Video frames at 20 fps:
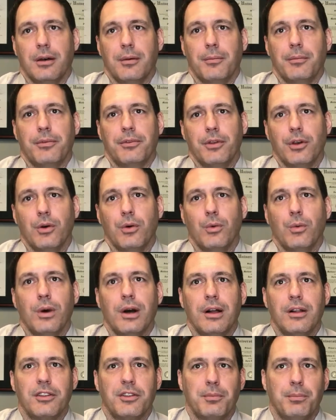So
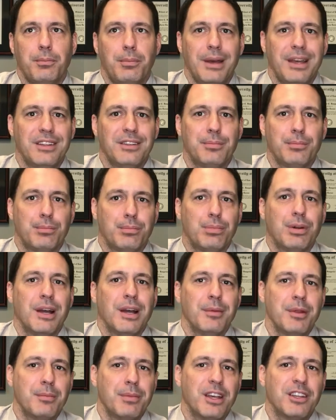while it's
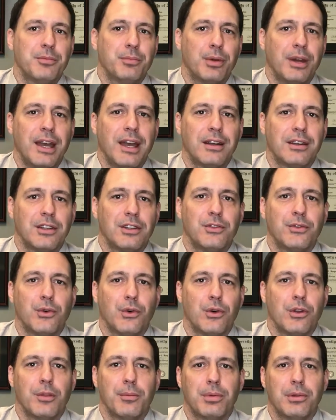probably best practice
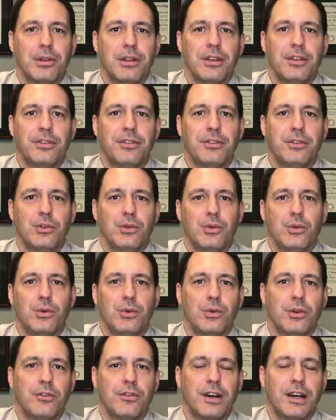for the police
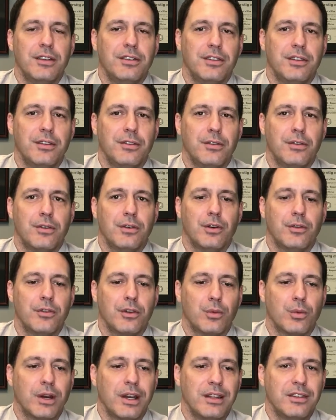to advise you of your
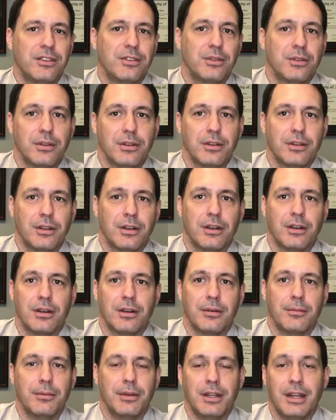rights
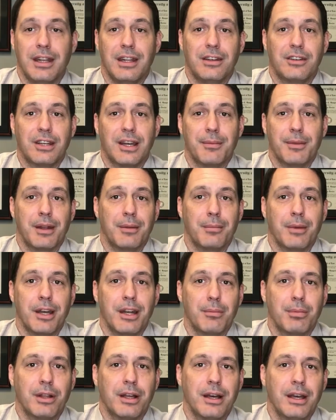in any time that it might
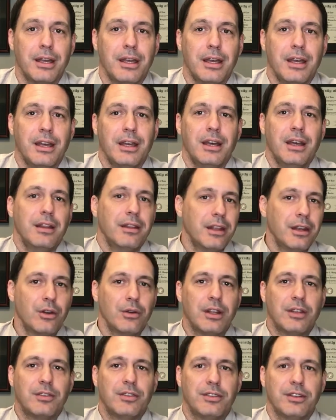apply, they don't
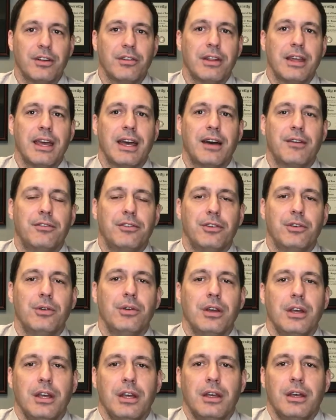necessarily have to.
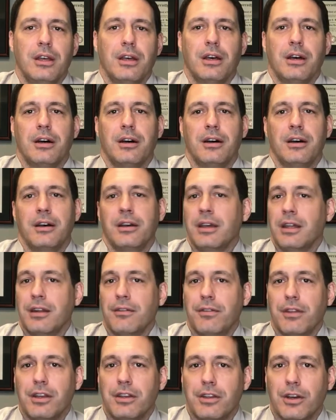And if
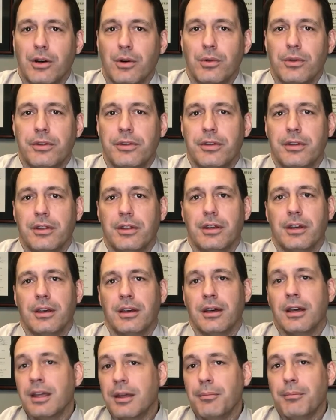they don't,
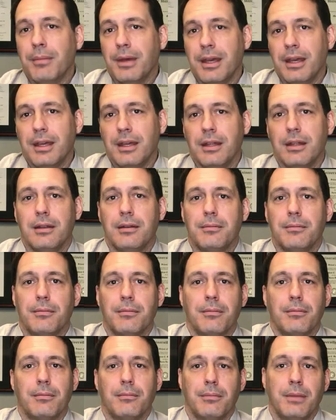it may
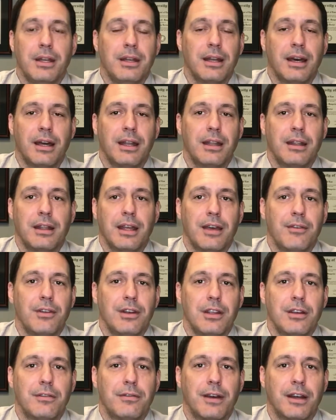not have
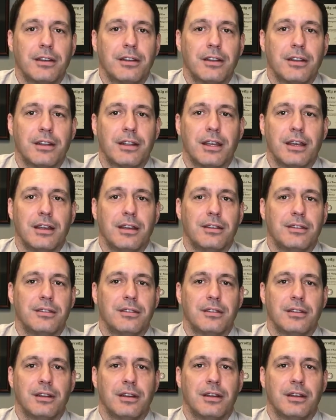any effect on the case